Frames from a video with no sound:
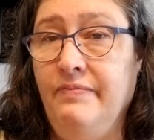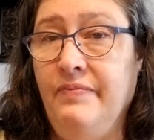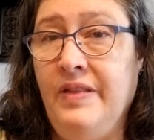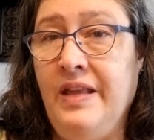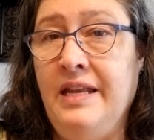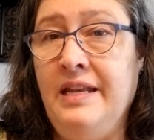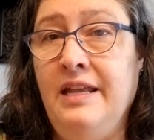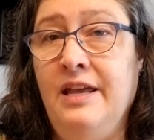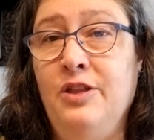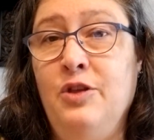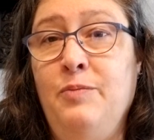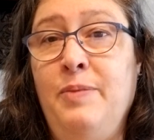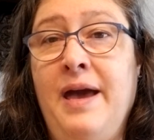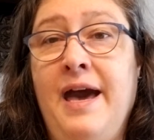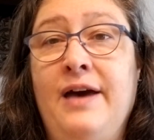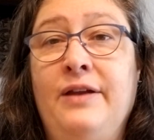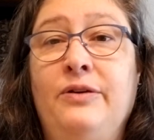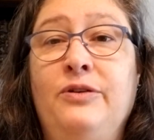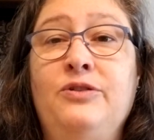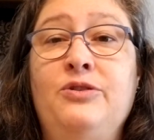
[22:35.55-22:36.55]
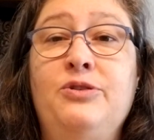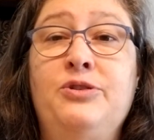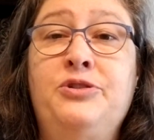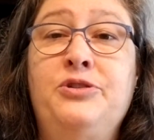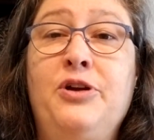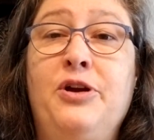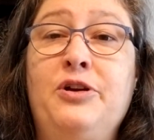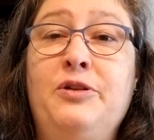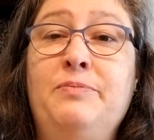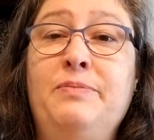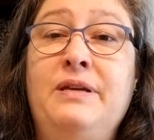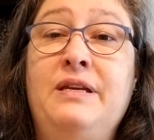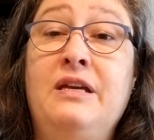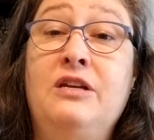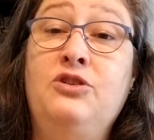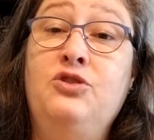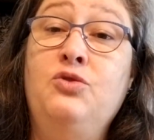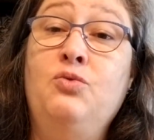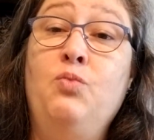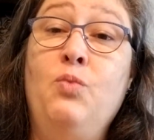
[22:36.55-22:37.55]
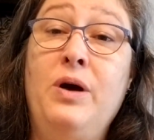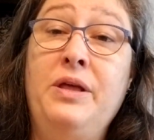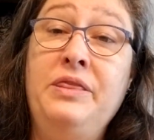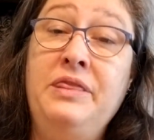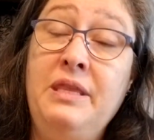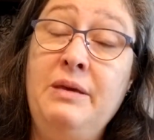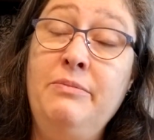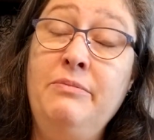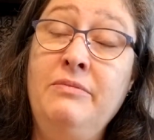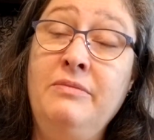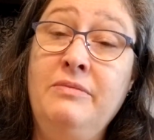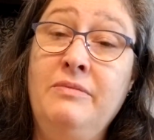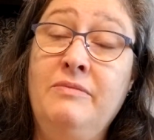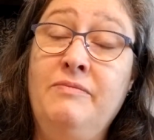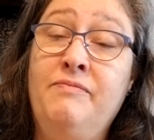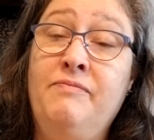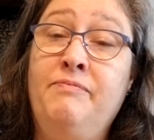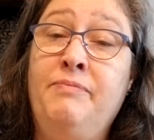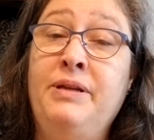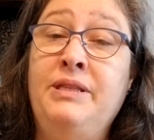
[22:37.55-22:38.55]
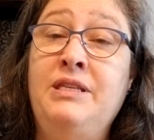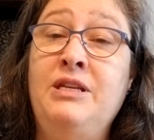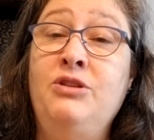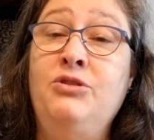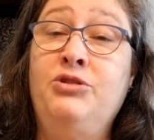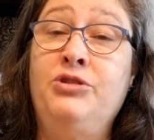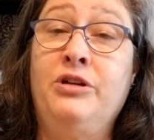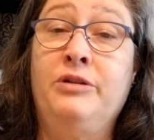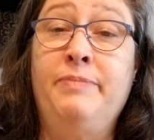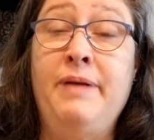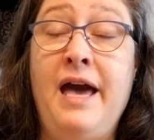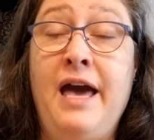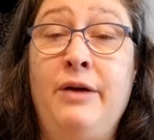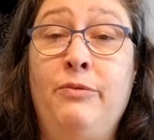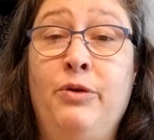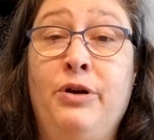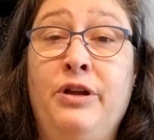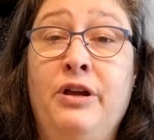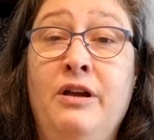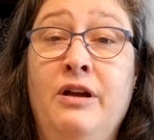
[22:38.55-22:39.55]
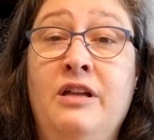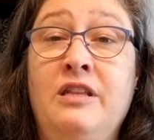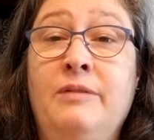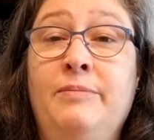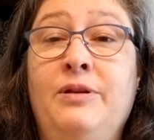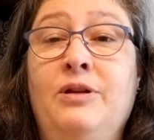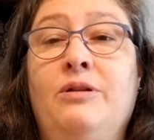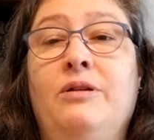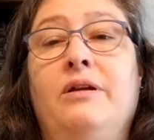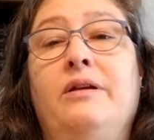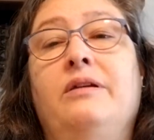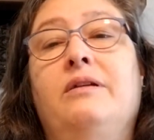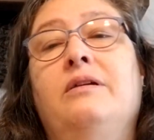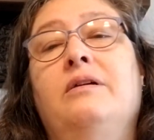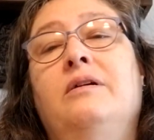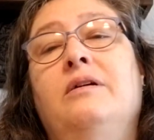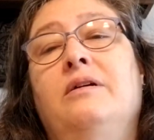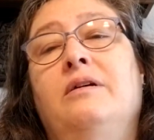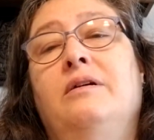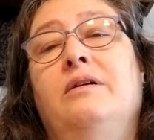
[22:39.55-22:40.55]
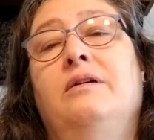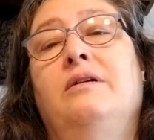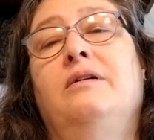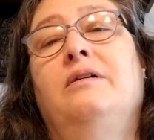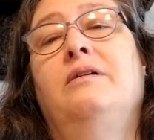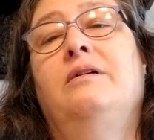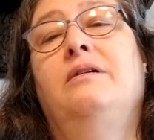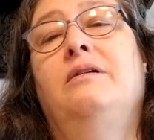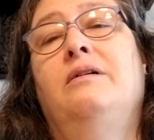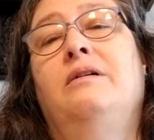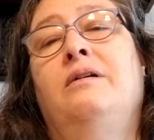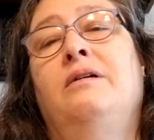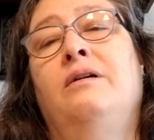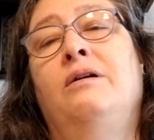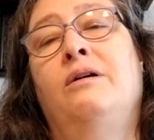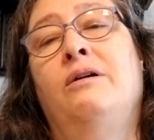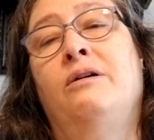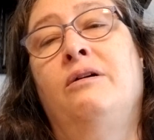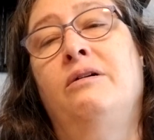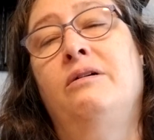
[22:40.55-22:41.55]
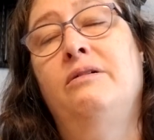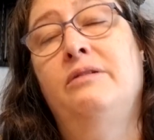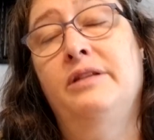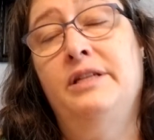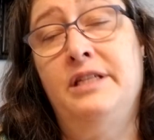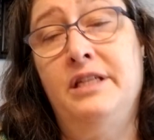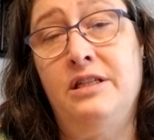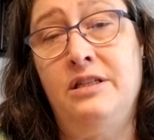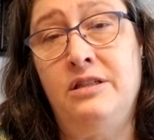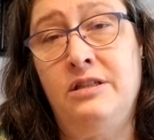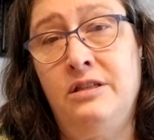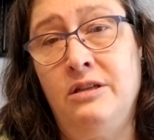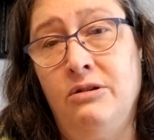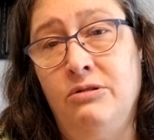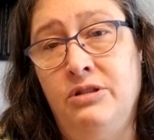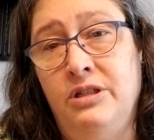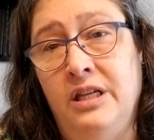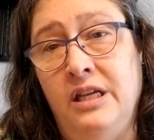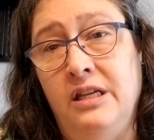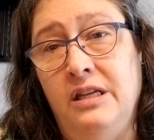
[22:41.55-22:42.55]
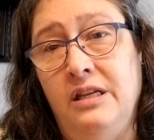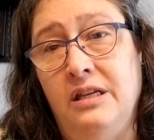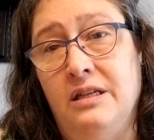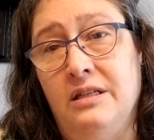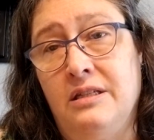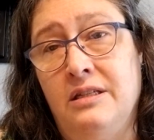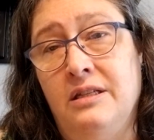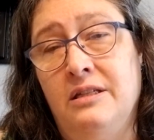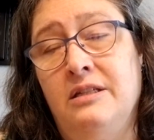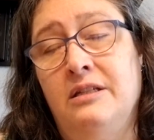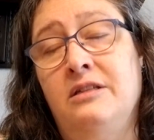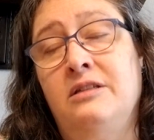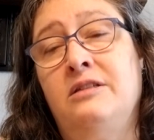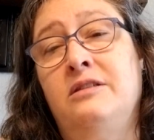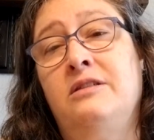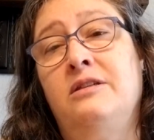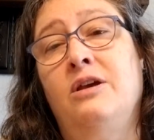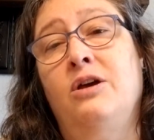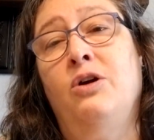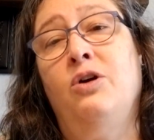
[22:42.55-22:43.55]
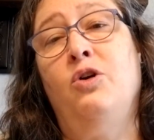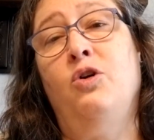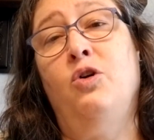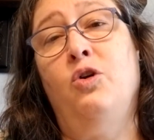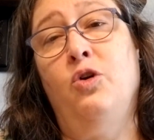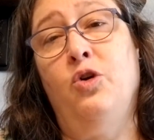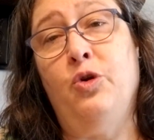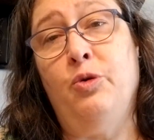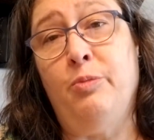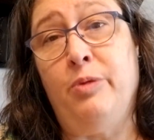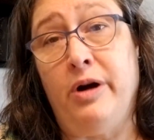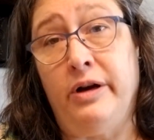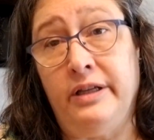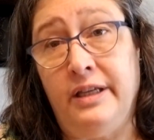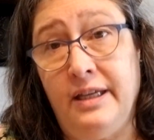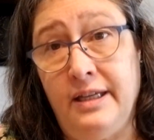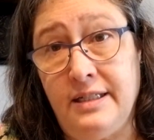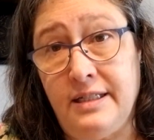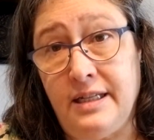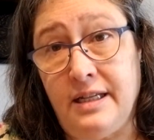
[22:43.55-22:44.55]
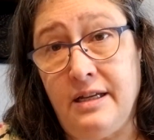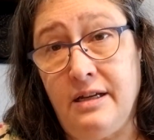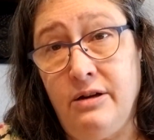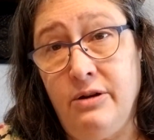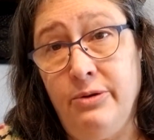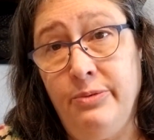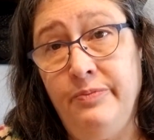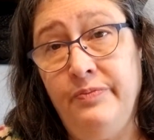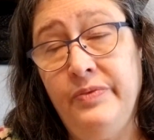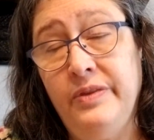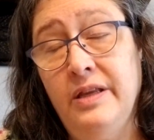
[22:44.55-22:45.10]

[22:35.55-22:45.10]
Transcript: And other patterns, you start them because you want them, but then you start working on them and you're like, oh, this is so tedious. This is so bogging you down.